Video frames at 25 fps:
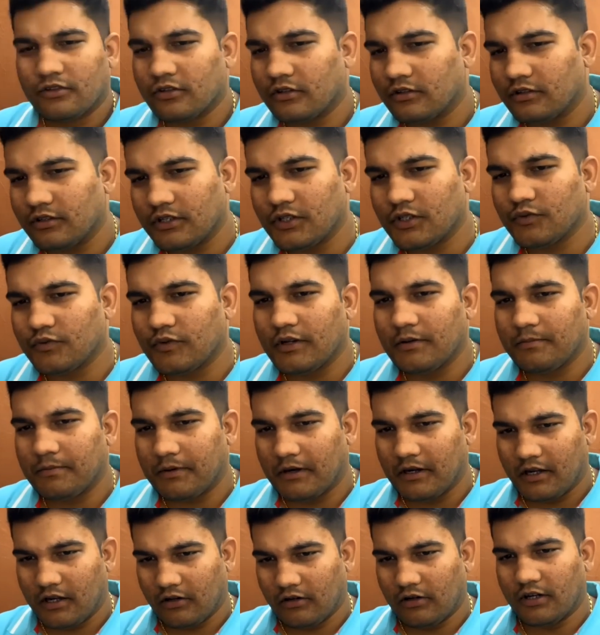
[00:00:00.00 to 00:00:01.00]
So this one
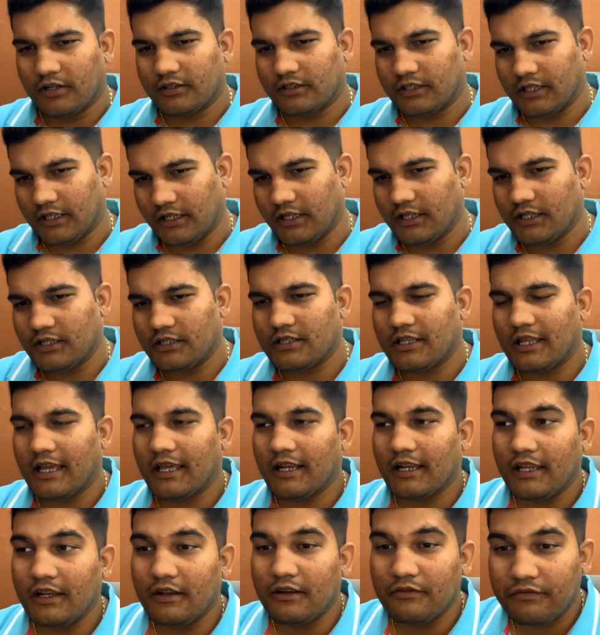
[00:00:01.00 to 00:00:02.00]
particular thing is
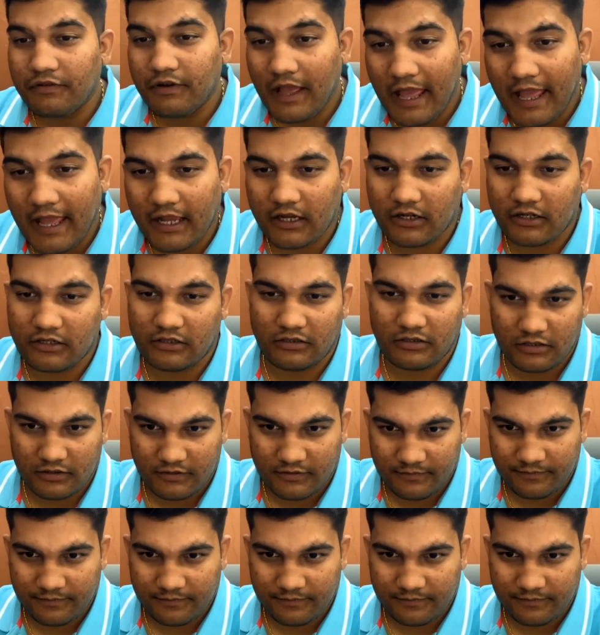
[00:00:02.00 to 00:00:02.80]
there. In fact,